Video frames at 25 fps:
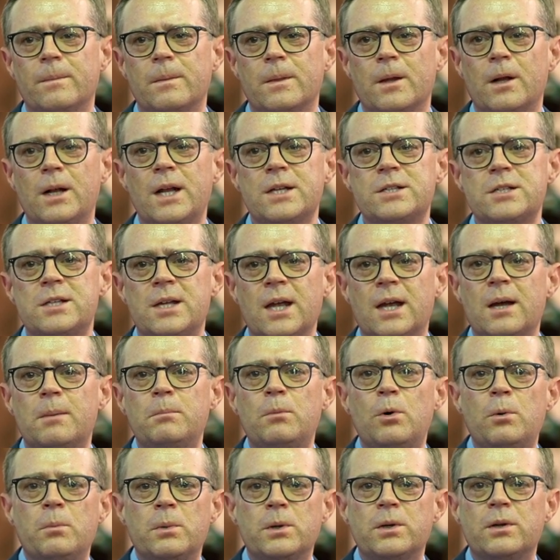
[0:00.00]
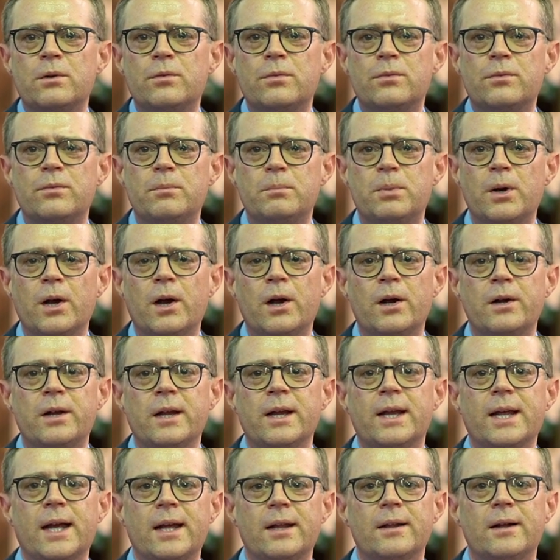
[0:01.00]
Now let's take a moment of prayer
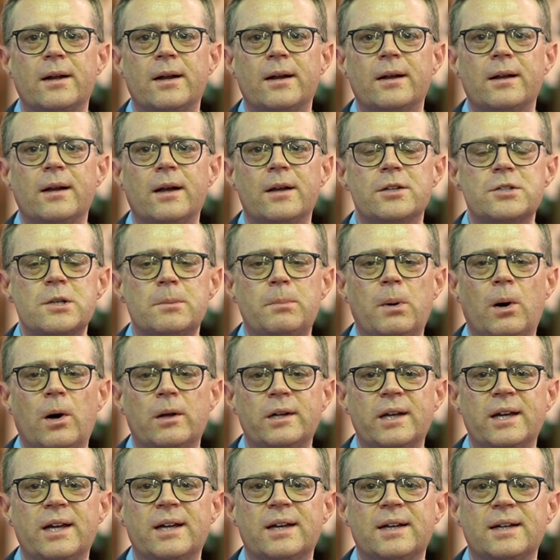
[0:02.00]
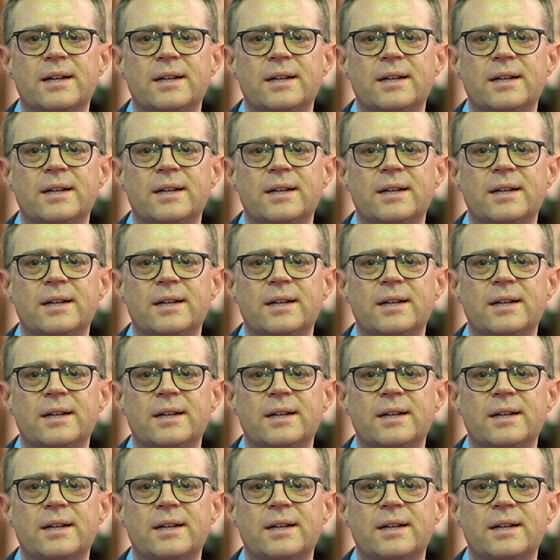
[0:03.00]
together as a body.